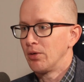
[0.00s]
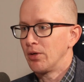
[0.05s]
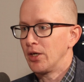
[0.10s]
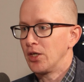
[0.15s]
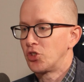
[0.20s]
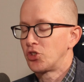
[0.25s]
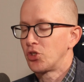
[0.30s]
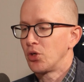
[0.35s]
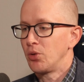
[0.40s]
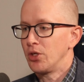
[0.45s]

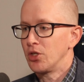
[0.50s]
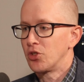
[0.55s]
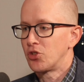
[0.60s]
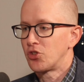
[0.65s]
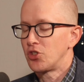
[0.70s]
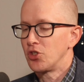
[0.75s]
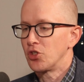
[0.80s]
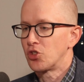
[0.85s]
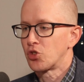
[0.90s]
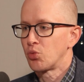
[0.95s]
Right. So
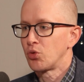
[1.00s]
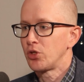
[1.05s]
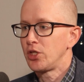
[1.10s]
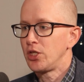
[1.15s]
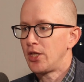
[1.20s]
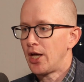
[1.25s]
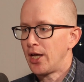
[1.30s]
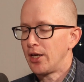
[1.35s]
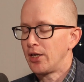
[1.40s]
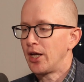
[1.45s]
it's really
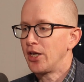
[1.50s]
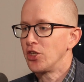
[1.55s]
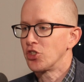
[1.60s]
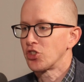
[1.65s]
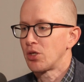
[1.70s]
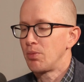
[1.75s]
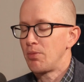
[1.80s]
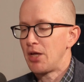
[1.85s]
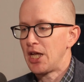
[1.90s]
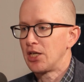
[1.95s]
that nice
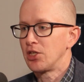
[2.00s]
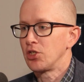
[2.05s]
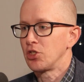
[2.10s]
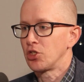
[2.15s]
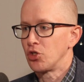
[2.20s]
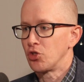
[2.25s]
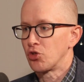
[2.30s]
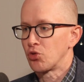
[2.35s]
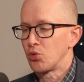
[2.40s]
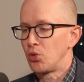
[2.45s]
command and
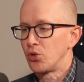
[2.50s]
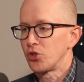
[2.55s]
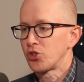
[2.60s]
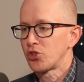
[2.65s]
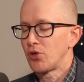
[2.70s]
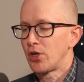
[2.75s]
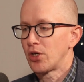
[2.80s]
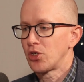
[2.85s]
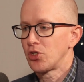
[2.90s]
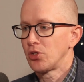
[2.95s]
control
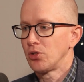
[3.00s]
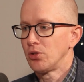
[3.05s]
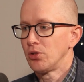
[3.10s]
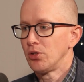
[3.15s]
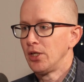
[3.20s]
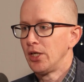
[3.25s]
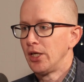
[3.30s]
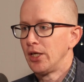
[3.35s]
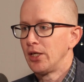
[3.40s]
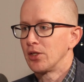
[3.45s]

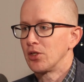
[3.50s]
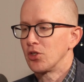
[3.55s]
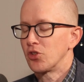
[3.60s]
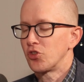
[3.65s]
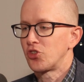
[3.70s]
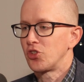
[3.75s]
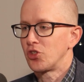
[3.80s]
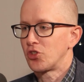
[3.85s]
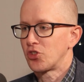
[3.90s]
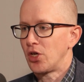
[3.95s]
structure that
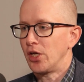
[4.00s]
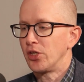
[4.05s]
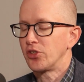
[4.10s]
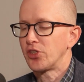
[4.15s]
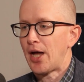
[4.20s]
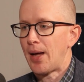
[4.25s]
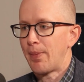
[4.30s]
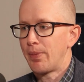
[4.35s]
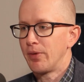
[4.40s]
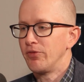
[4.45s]
sits on
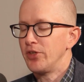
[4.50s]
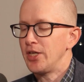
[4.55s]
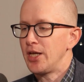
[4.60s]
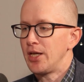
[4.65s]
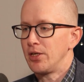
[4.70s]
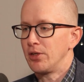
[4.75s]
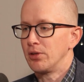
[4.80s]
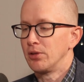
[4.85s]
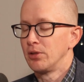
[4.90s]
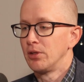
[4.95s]
top of
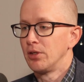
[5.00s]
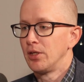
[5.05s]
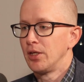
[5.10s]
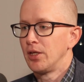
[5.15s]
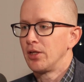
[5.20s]
data